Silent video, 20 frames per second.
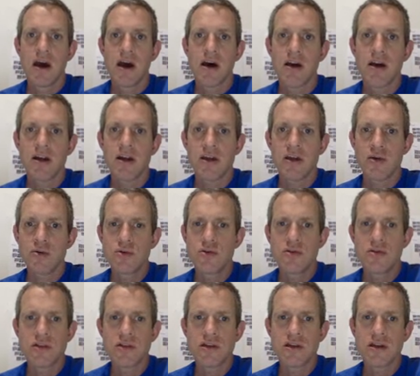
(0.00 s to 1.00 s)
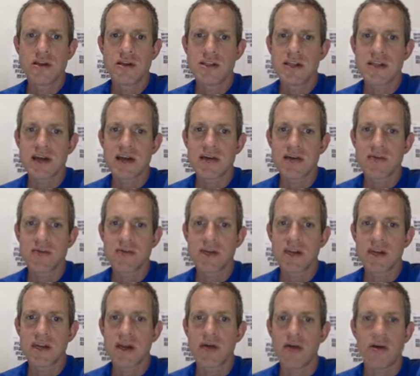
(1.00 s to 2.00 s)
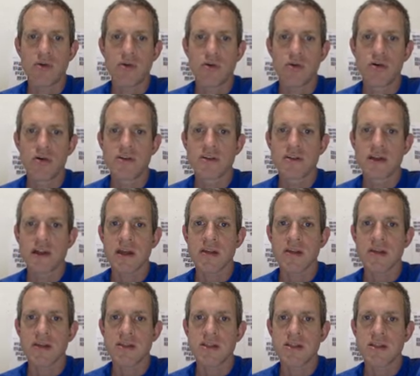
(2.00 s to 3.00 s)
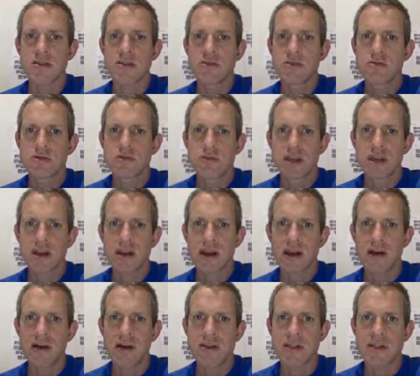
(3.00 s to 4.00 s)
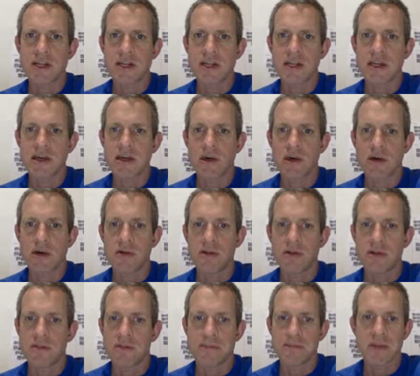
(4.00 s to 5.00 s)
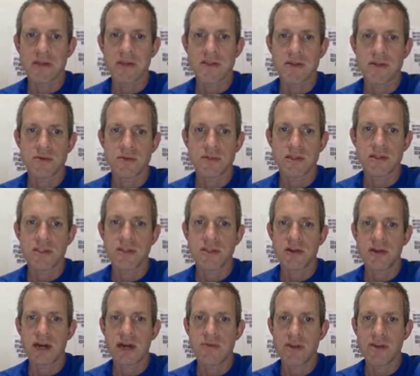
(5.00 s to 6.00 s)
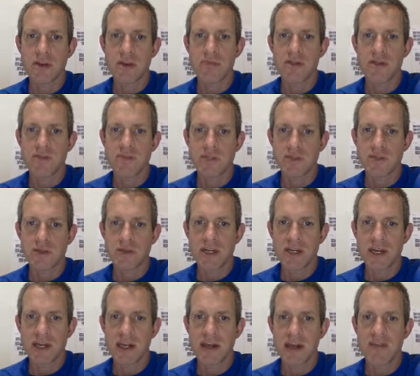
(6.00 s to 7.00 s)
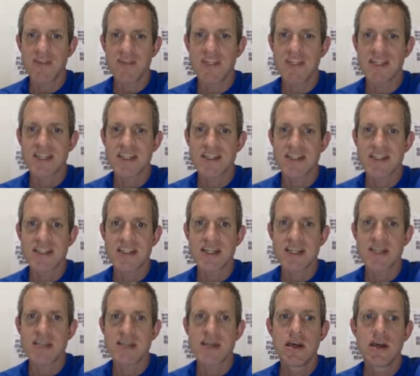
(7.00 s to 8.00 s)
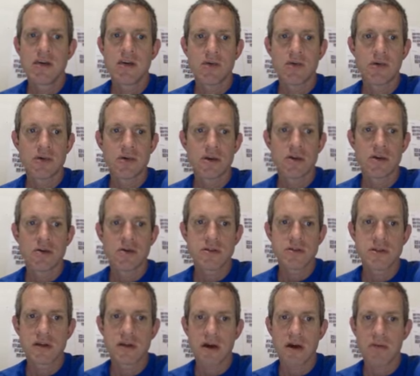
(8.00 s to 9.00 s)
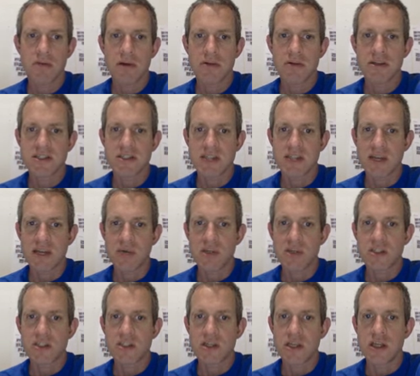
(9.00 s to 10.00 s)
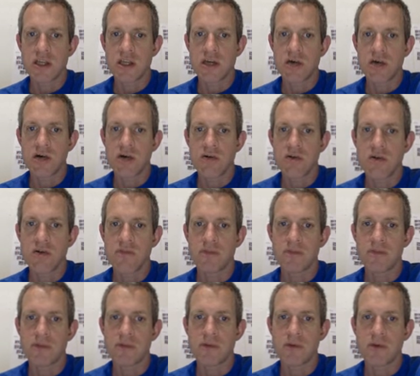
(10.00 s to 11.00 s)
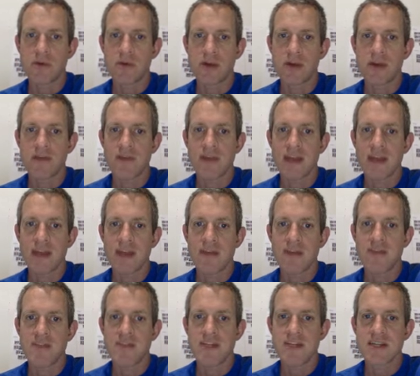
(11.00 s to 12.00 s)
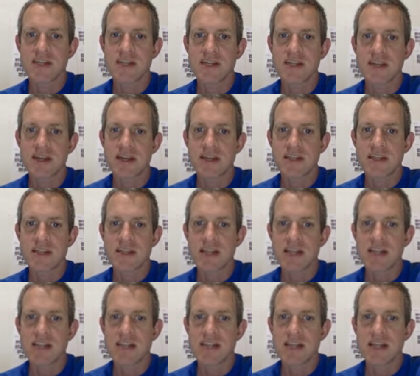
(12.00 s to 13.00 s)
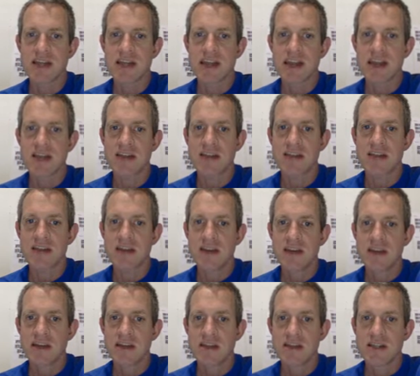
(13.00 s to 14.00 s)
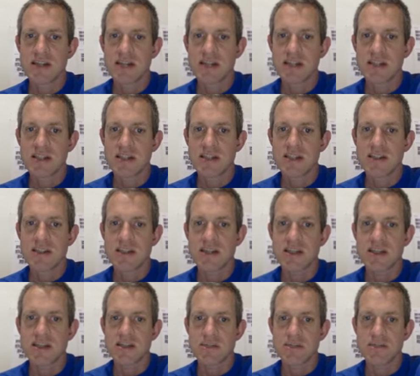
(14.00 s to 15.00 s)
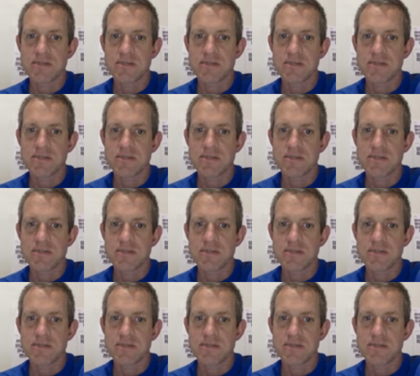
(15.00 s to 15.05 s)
Usually, it's not written out in words like this. It's usually written out as an inequality. And so to describe the numbers between -6 and 6, we would use probably a sandwich inequality, where we have -6 is less than x is less than 6.